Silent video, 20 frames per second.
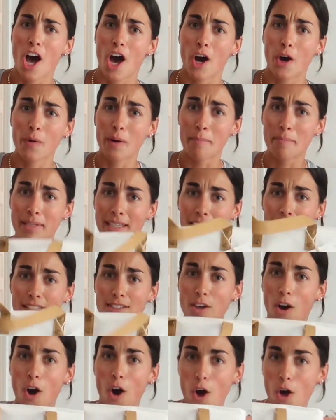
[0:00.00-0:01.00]
Oh, and
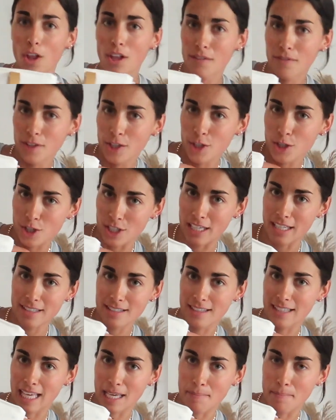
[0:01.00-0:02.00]
PS, all of their sheets
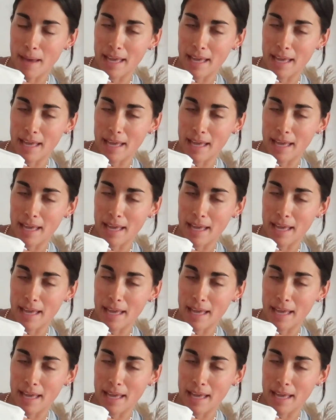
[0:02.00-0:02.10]
and like